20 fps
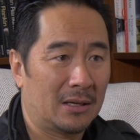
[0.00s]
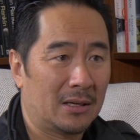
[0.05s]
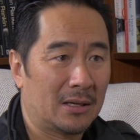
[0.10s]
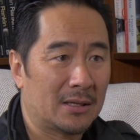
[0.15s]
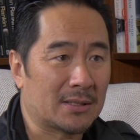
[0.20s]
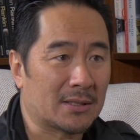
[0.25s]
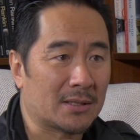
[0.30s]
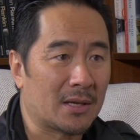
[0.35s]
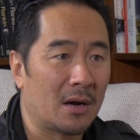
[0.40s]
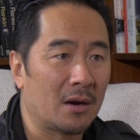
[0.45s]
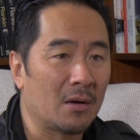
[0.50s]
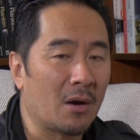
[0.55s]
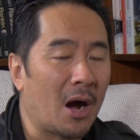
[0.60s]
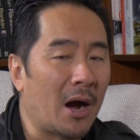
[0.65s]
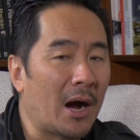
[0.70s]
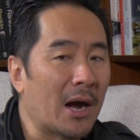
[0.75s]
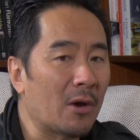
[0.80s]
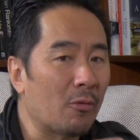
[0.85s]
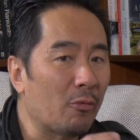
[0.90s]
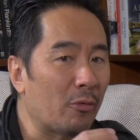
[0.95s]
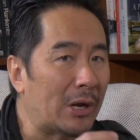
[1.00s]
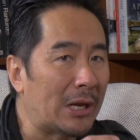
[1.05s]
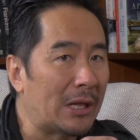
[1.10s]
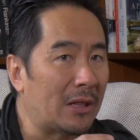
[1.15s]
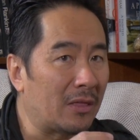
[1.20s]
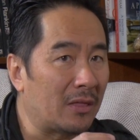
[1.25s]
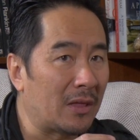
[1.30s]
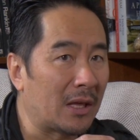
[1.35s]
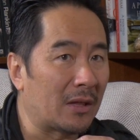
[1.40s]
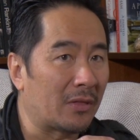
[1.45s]
So I really
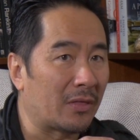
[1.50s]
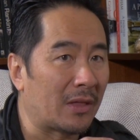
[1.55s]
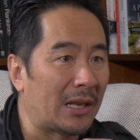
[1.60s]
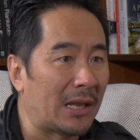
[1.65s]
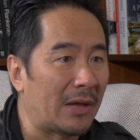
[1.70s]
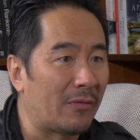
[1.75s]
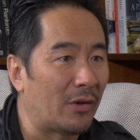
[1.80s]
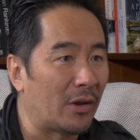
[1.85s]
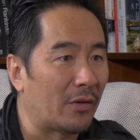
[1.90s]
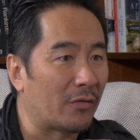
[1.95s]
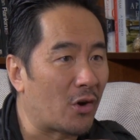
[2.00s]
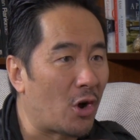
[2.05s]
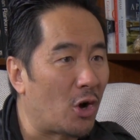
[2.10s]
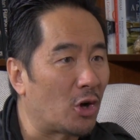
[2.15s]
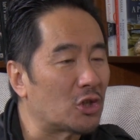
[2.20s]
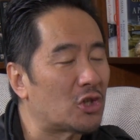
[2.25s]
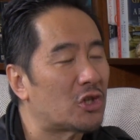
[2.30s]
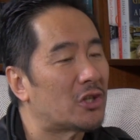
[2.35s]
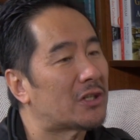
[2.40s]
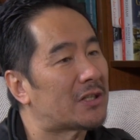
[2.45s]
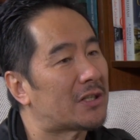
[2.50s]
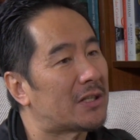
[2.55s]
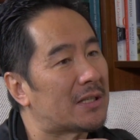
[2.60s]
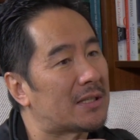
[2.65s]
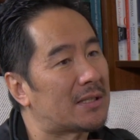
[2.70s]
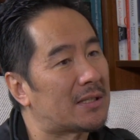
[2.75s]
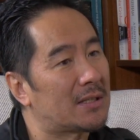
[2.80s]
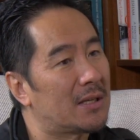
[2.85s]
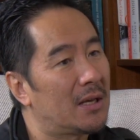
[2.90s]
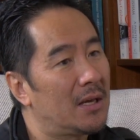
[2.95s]
think the level of
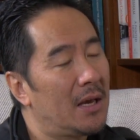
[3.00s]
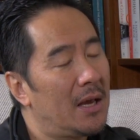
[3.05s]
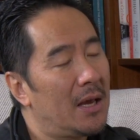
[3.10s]
consciousness